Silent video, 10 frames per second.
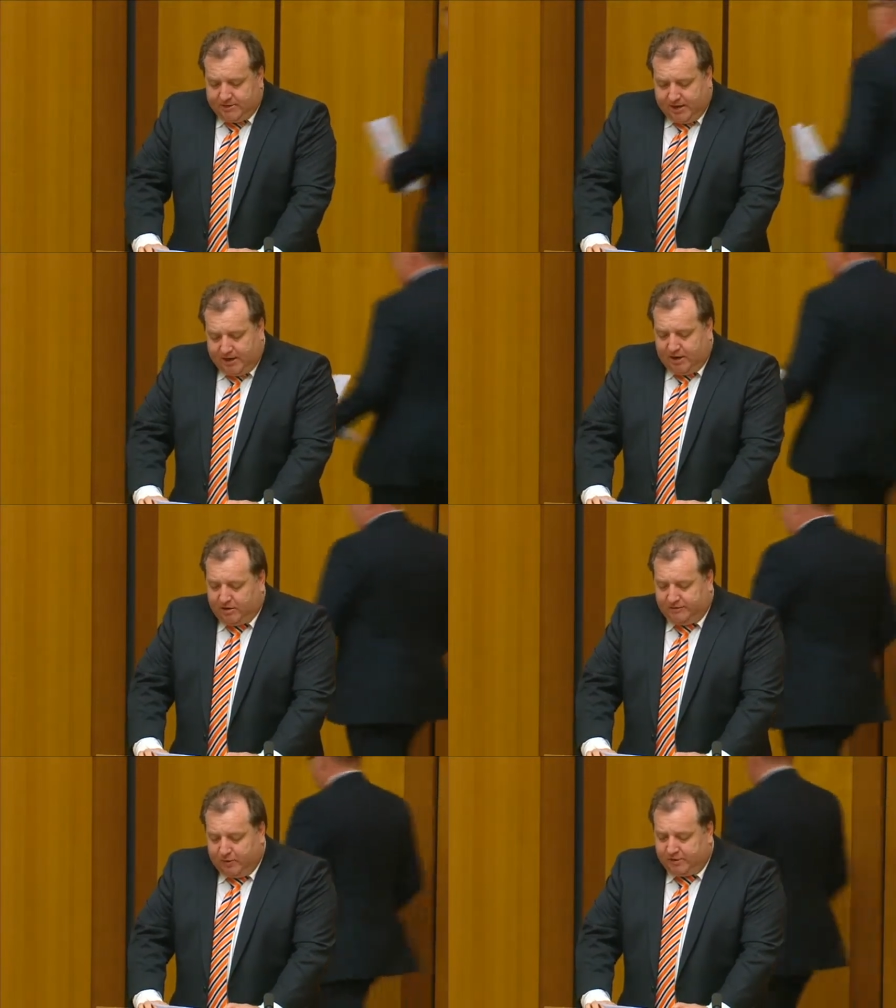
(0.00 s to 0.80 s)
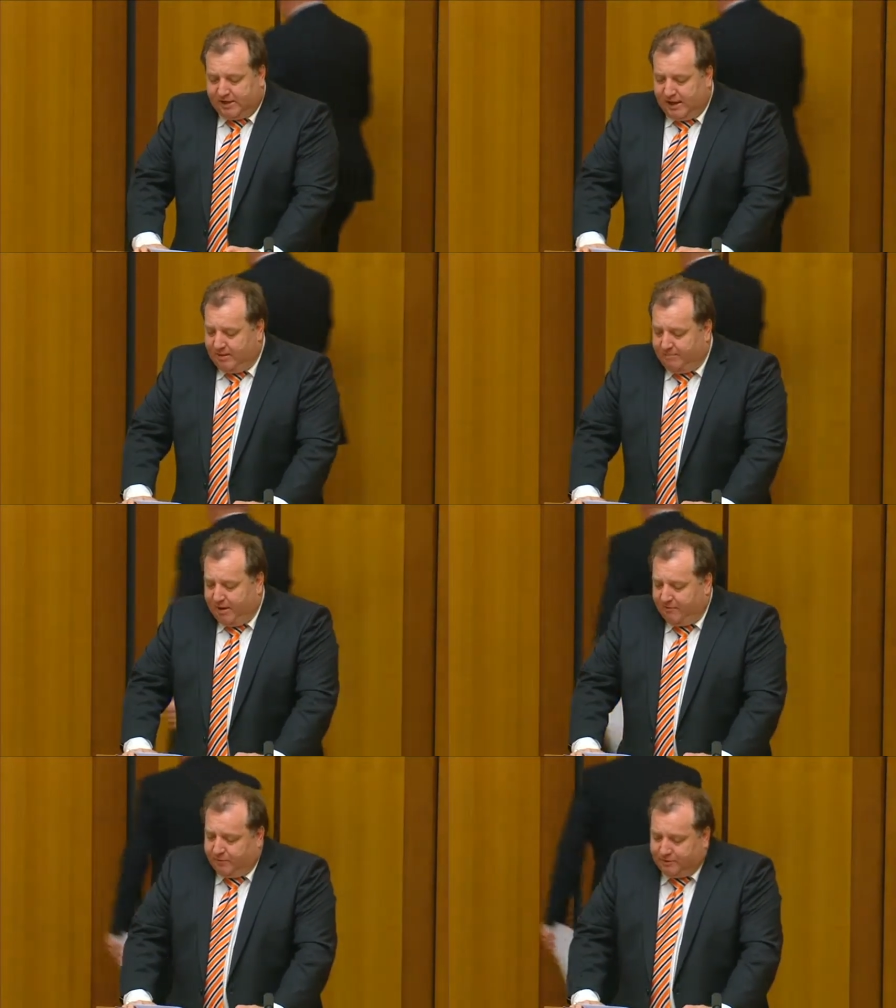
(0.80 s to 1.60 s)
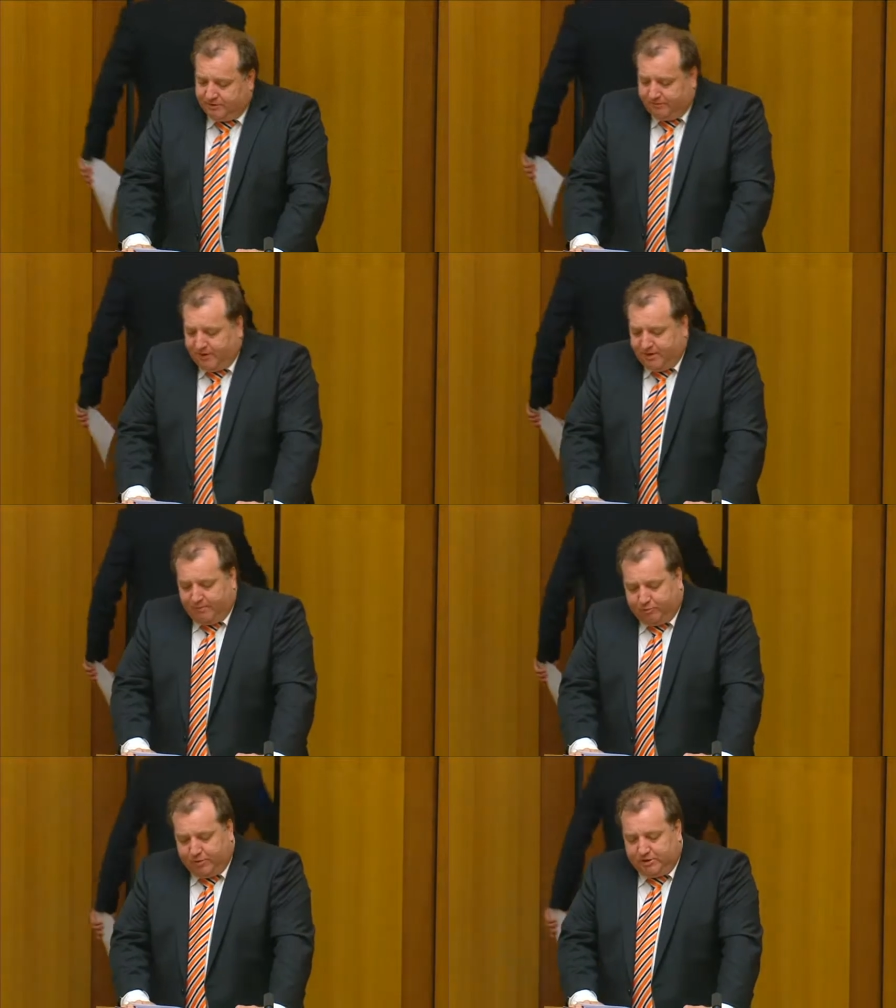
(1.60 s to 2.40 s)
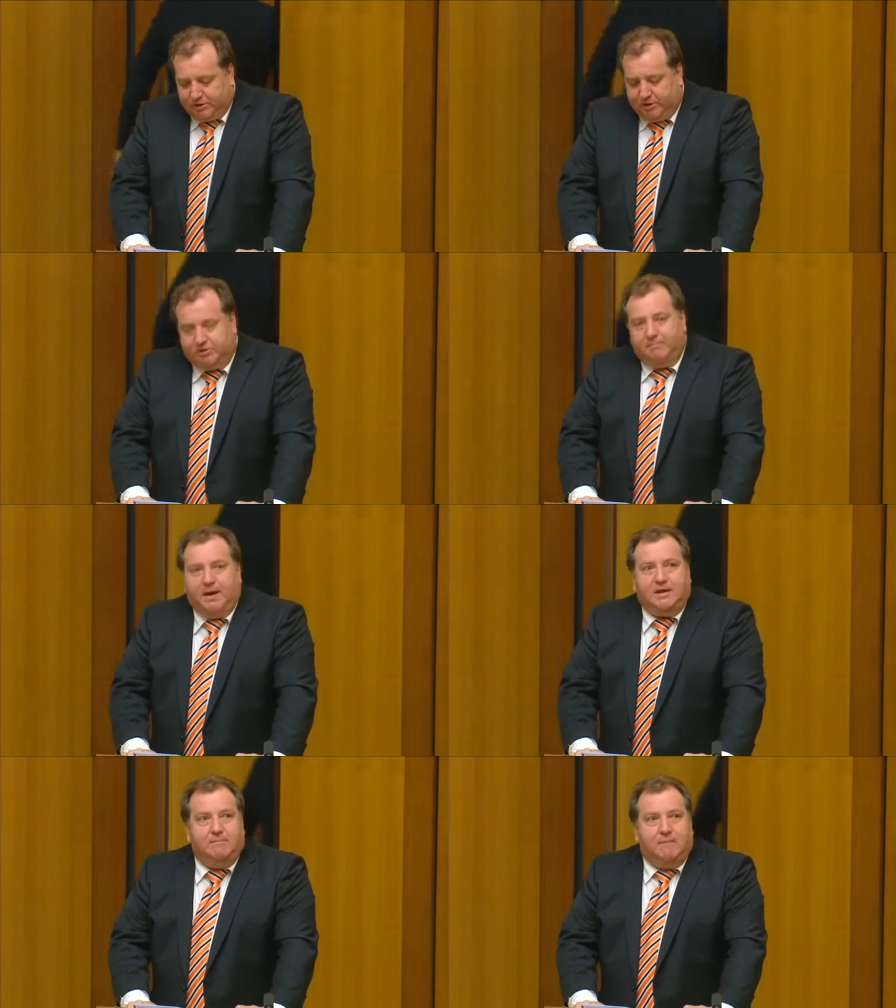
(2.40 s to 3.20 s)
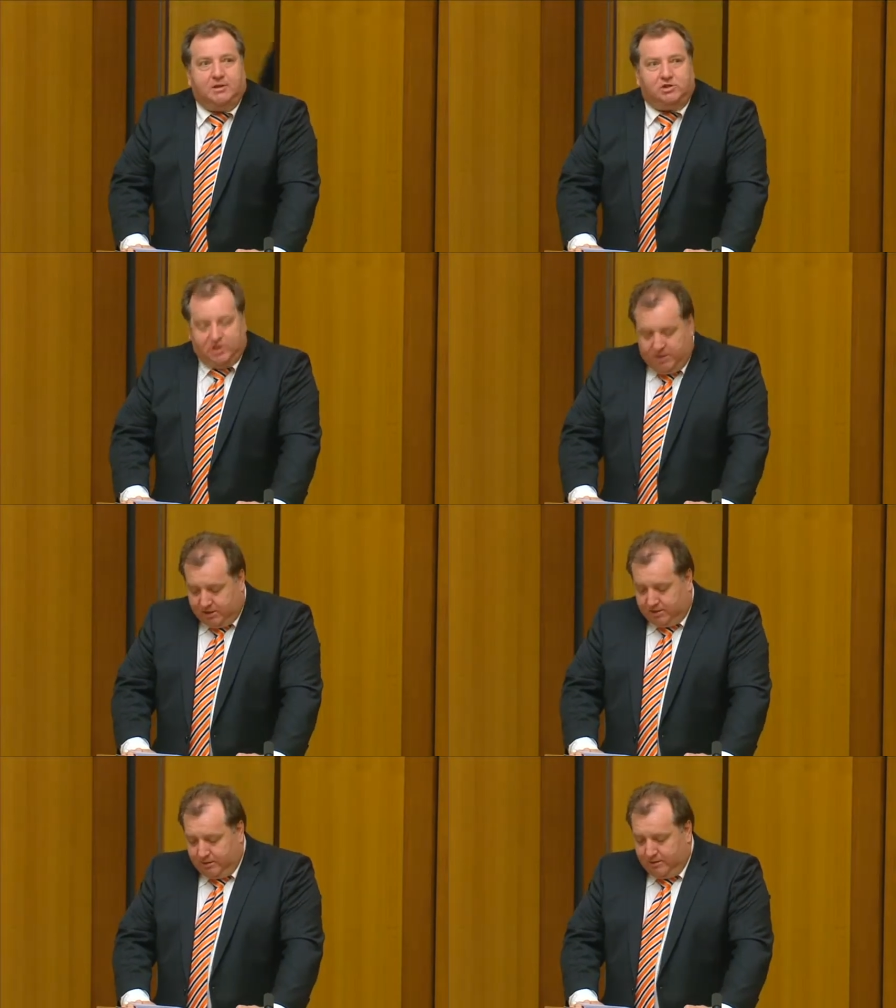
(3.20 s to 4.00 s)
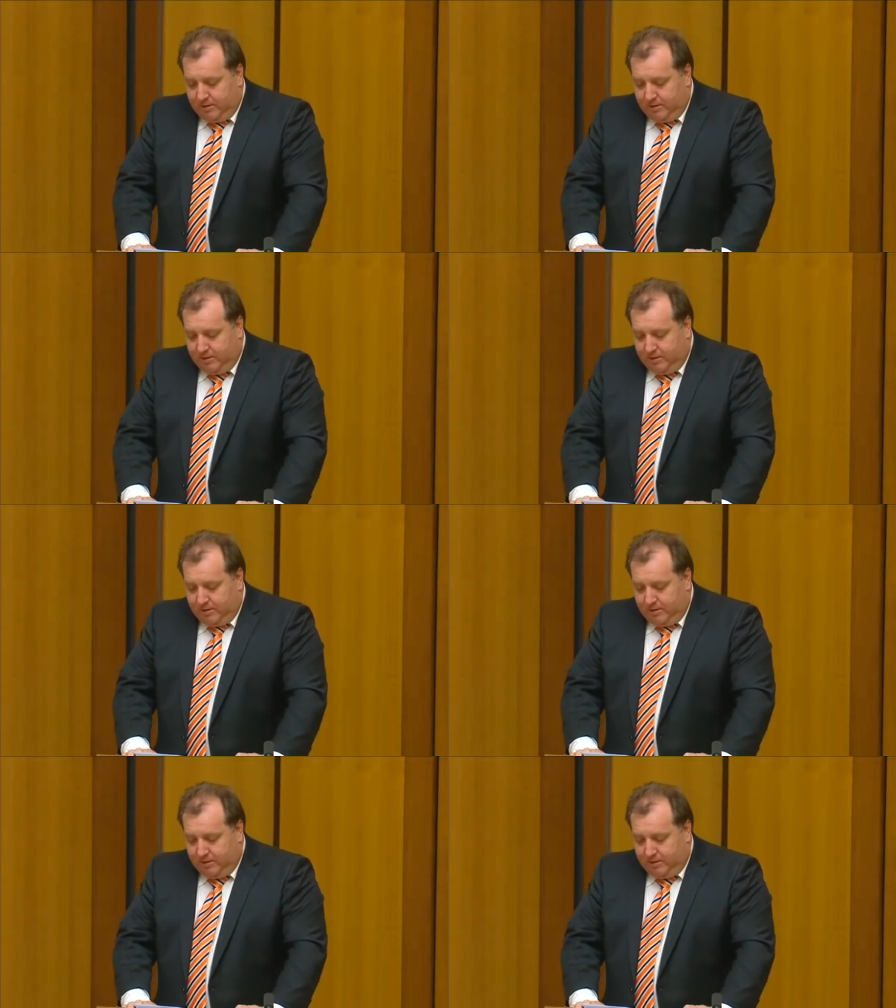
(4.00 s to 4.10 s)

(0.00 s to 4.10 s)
Tayte knows firsthand the benefits of in-depth research in making much-needed